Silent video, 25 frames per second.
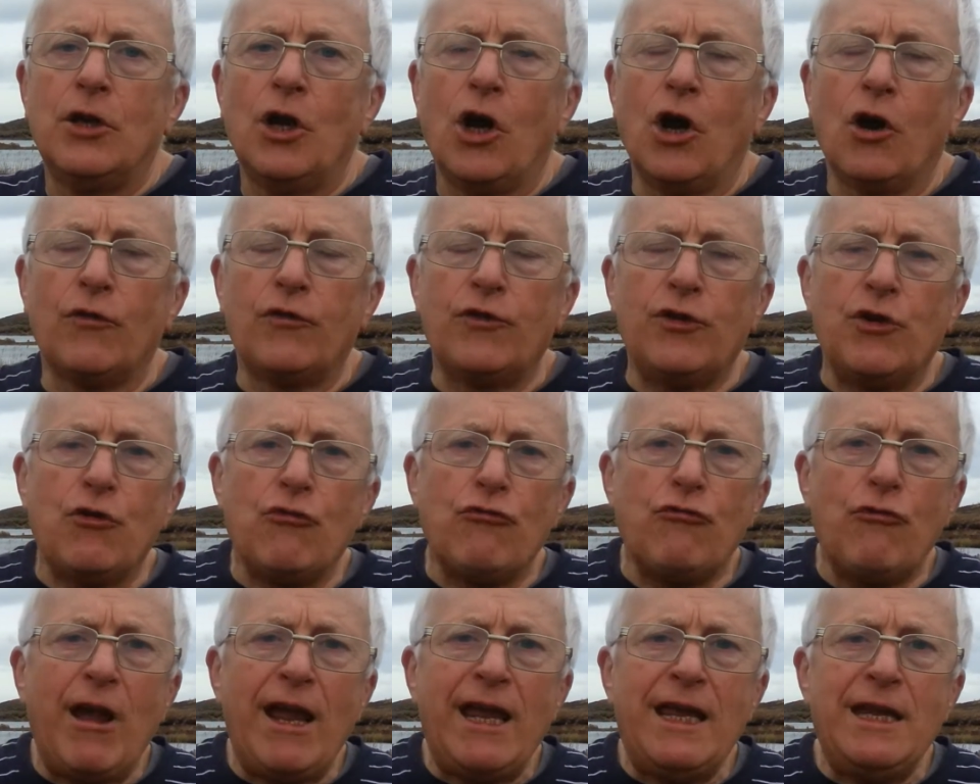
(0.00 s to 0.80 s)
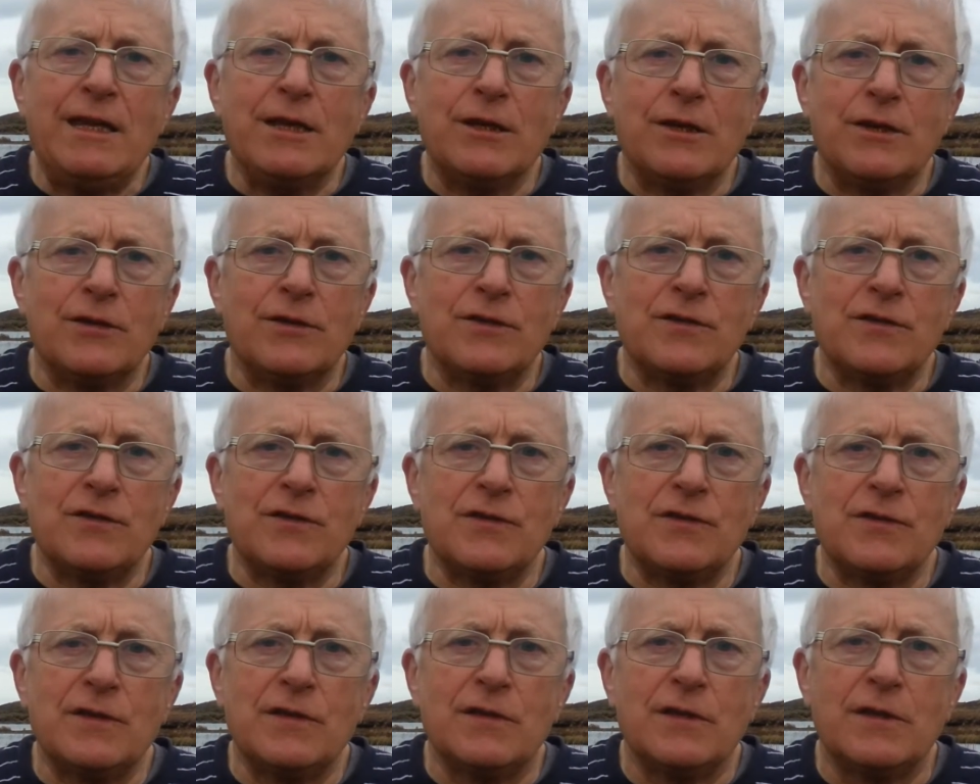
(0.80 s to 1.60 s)
of
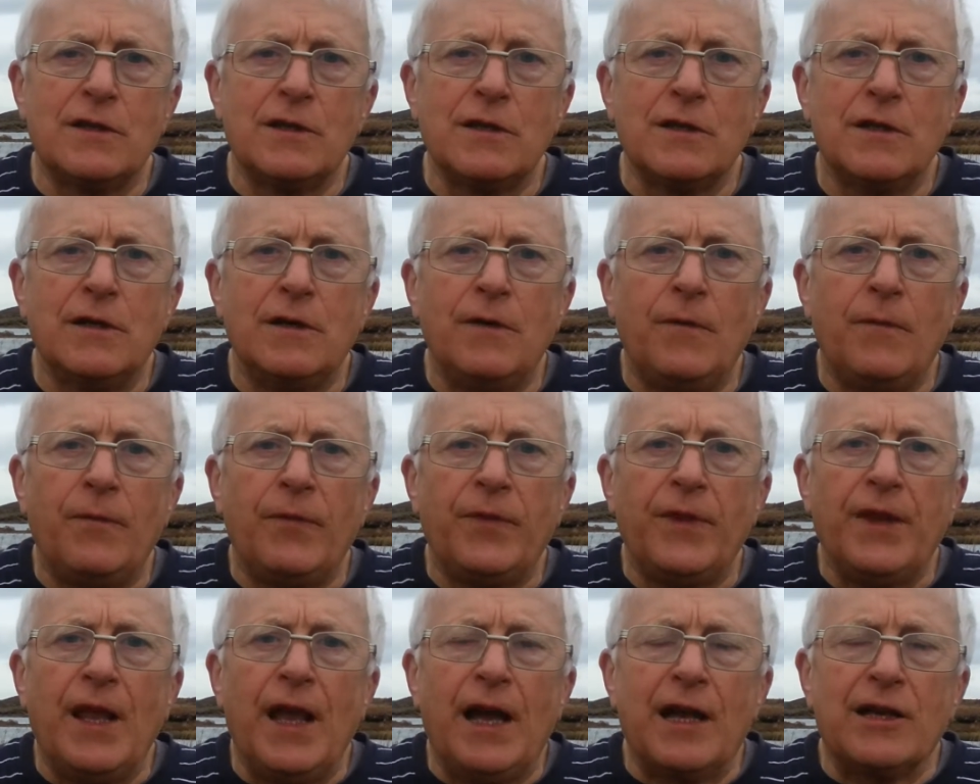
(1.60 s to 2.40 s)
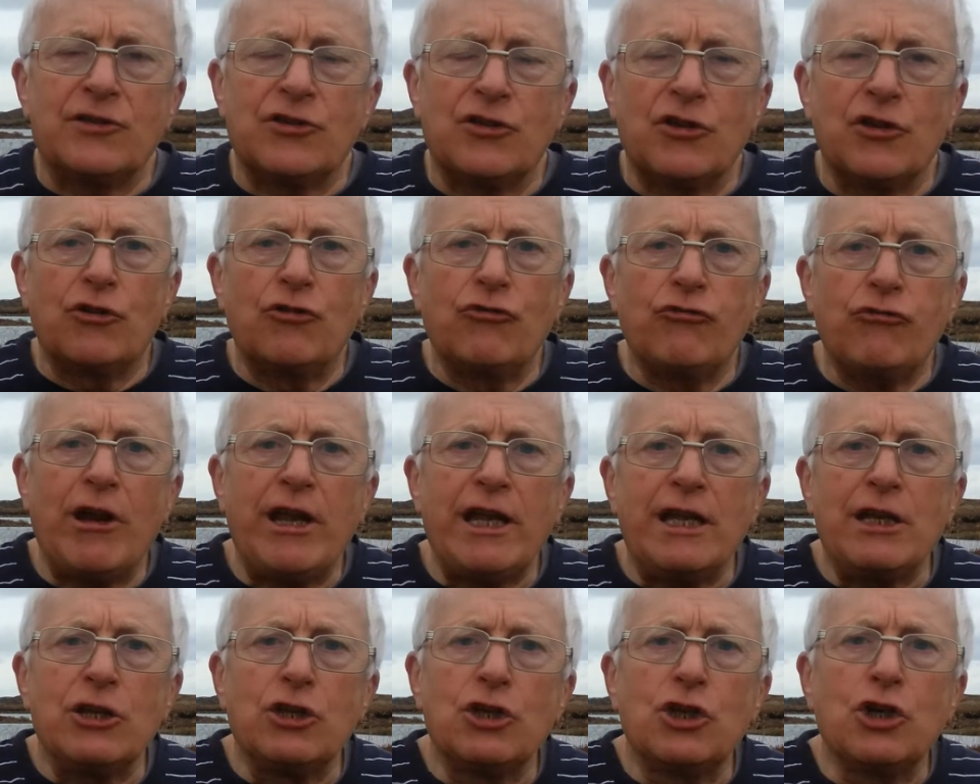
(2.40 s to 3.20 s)
Uranus, as
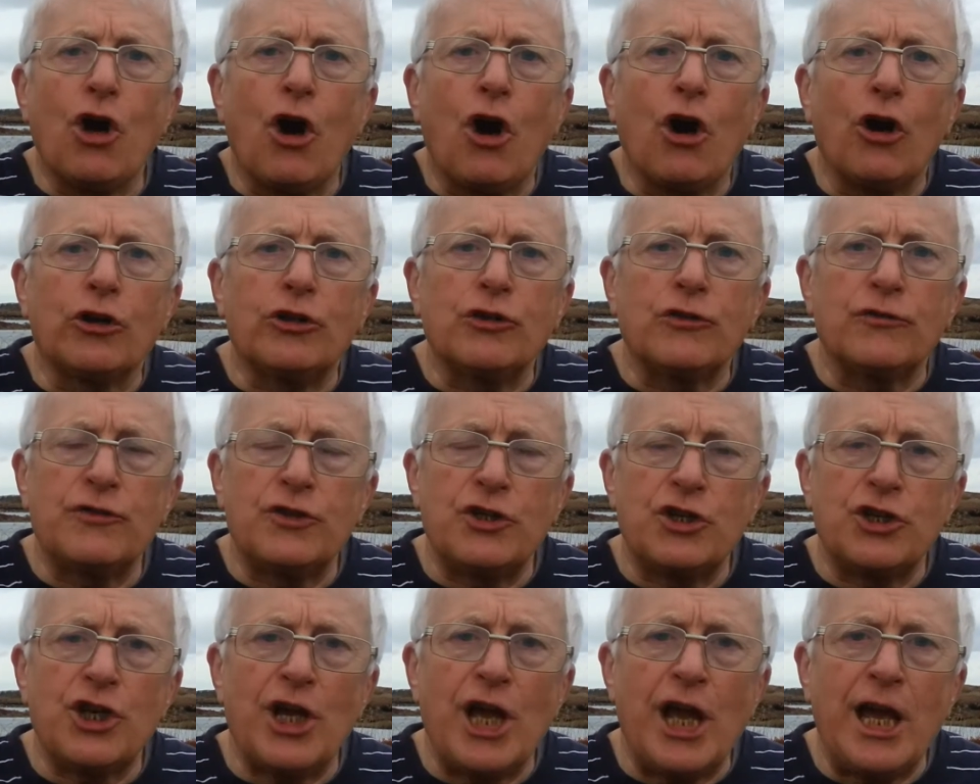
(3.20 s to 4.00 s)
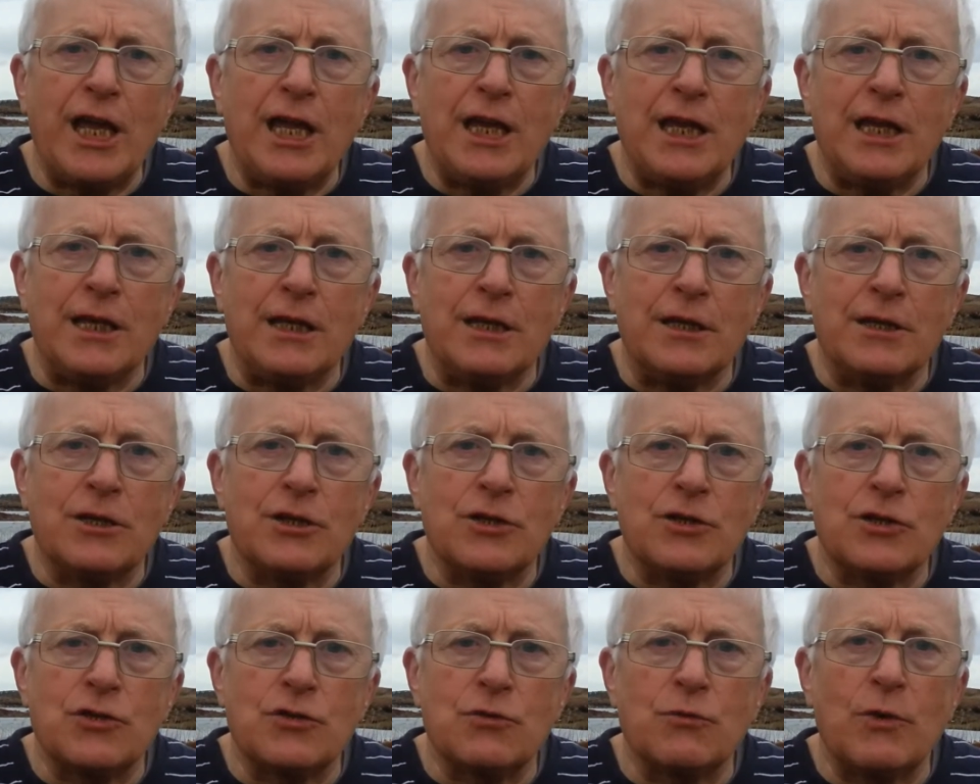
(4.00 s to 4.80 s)
great god of
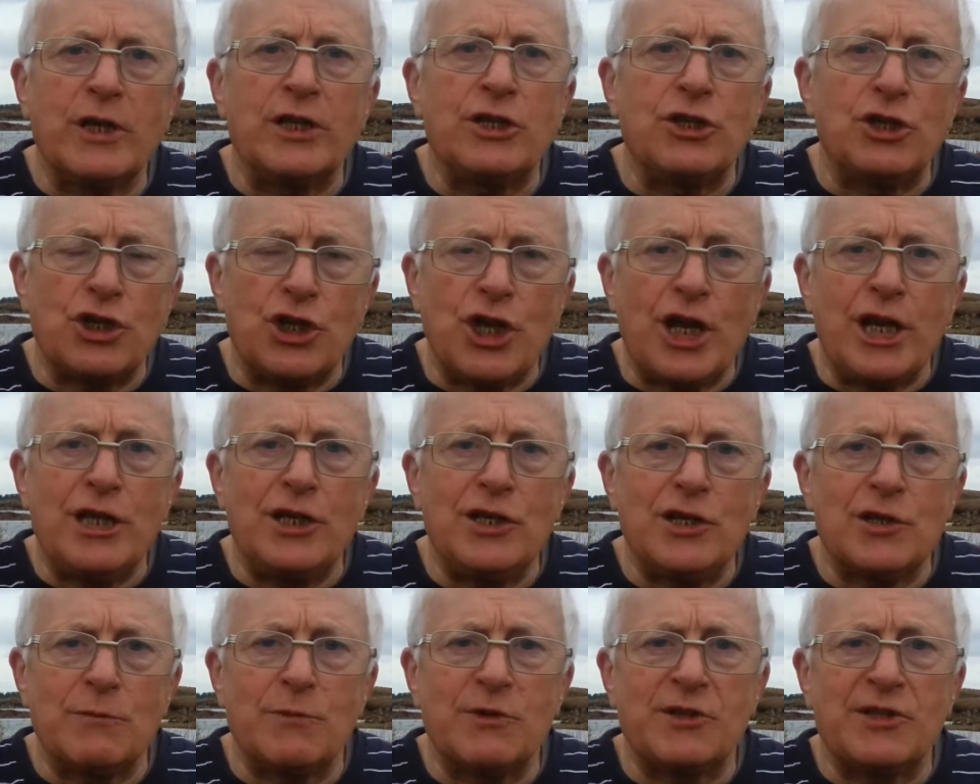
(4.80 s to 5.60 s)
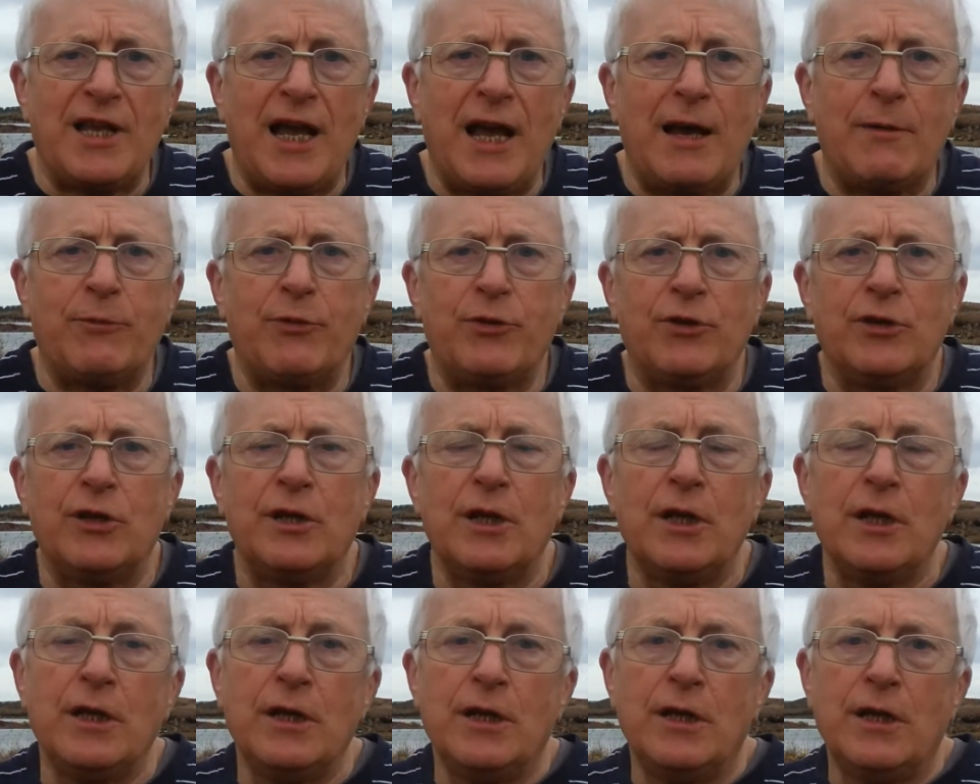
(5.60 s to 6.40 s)
change, when change must
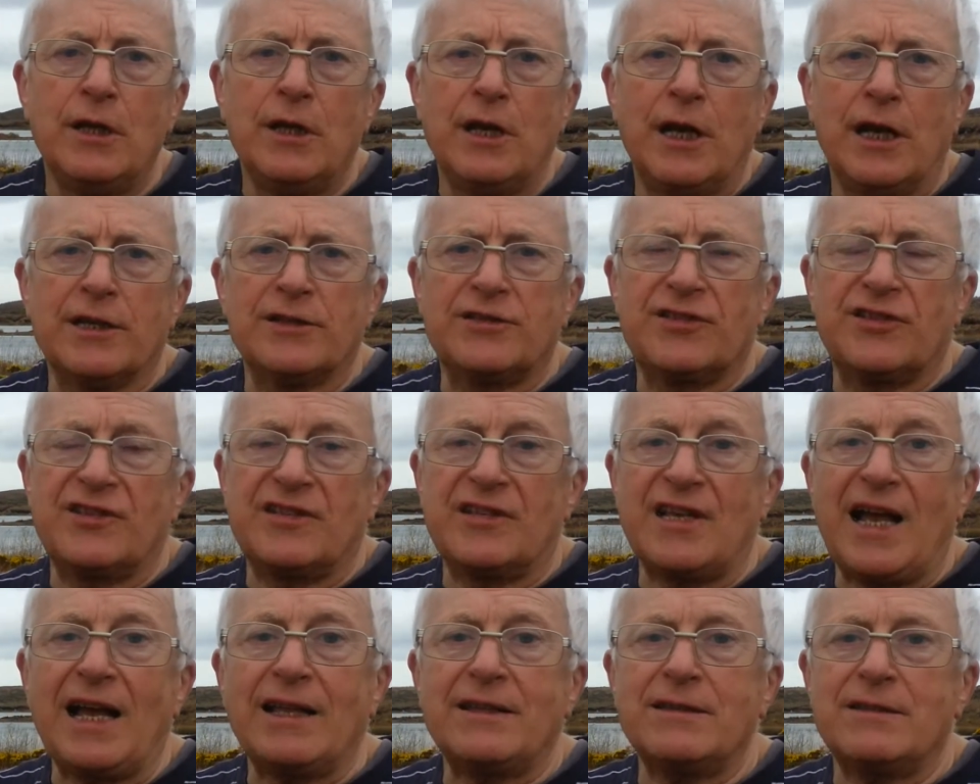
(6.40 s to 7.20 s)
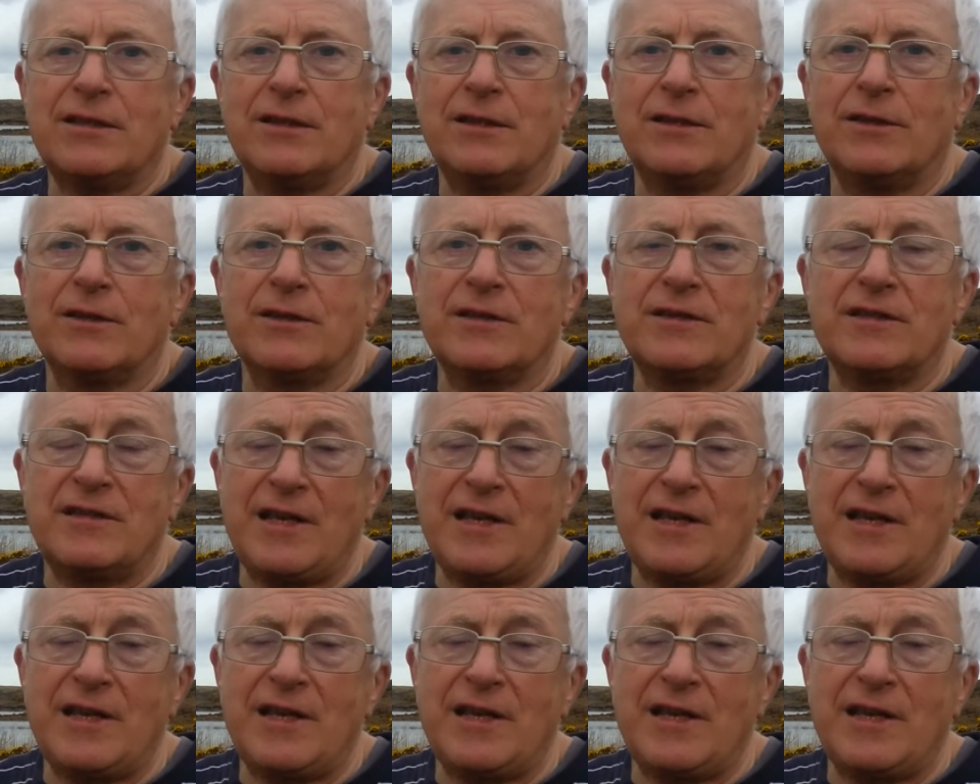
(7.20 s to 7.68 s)
happen, as Saturn,